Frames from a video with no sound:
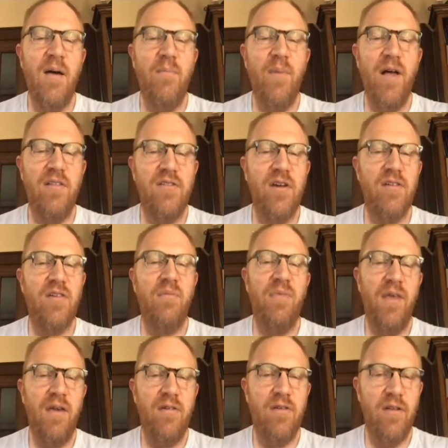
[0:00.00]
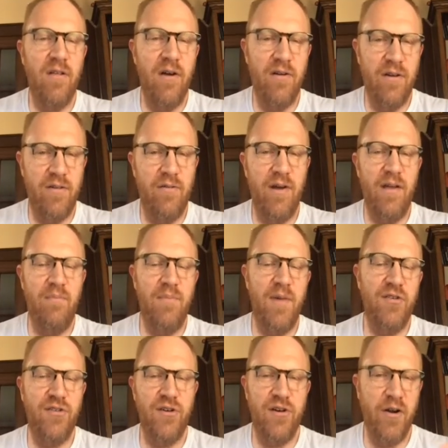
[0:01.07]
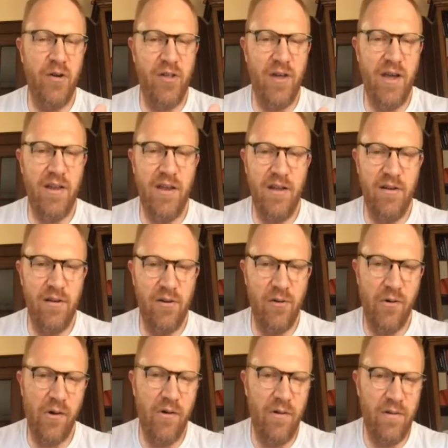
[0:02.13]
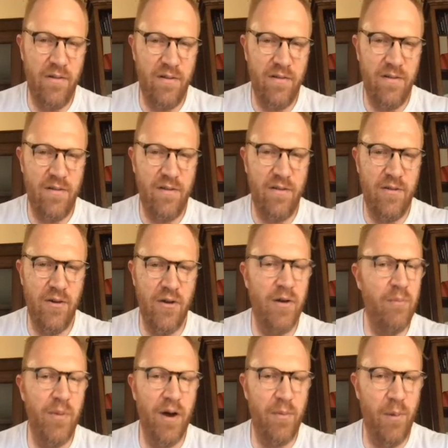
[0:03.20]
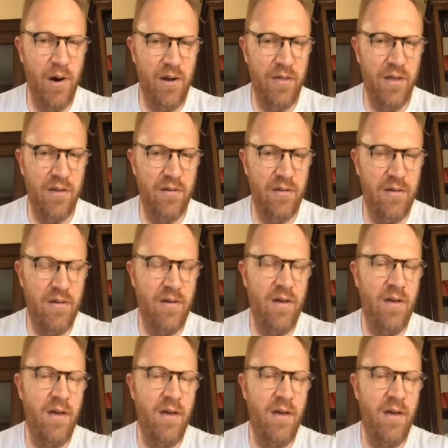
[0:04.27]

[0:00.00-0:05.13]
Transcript: But just some things to notice, right? Be sure you're signed into Google so you can bookmark things.